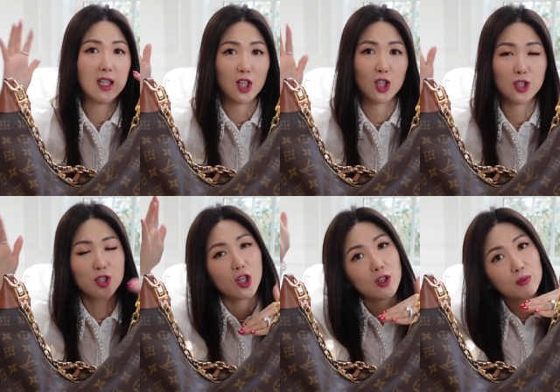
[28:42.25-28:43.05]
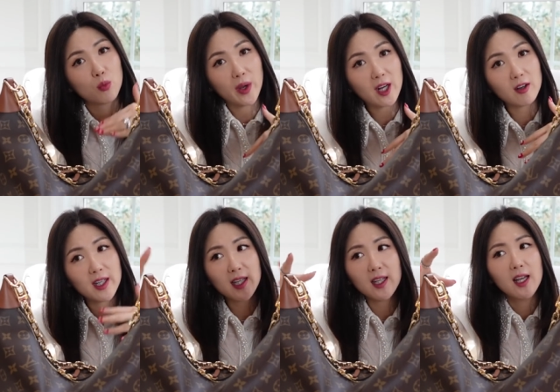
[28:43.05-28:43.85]
years of
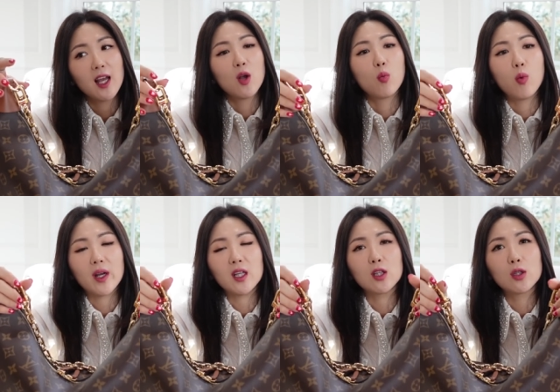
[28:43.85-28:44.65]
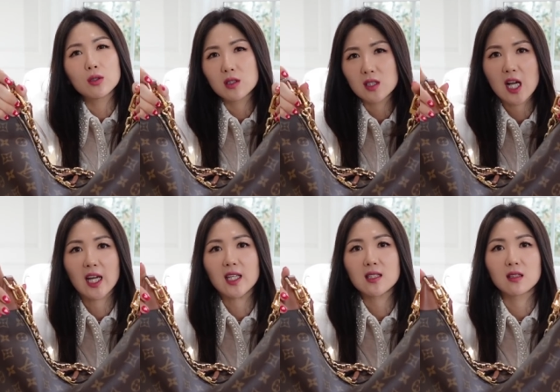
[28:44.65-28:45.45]
wearing. When it looks
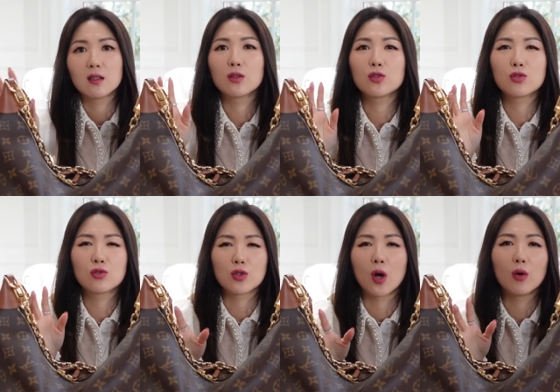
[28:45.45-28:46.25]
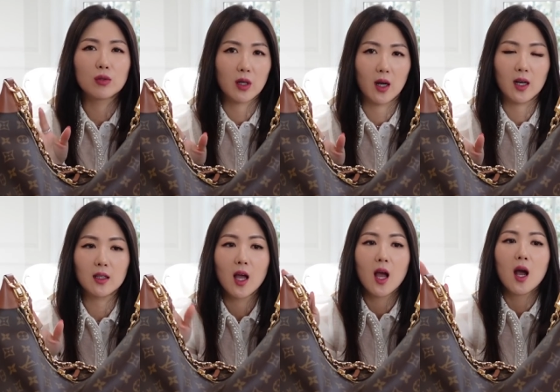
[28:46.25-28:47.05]
nice, it looks so good.
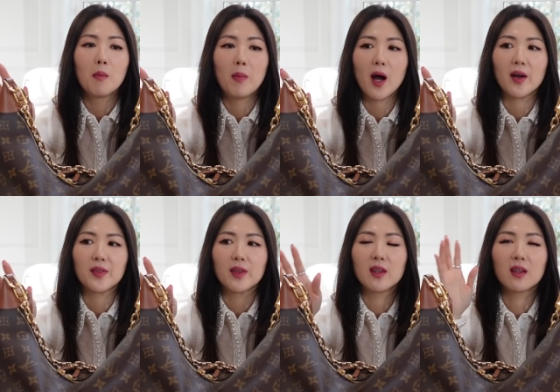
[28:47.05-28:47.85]
But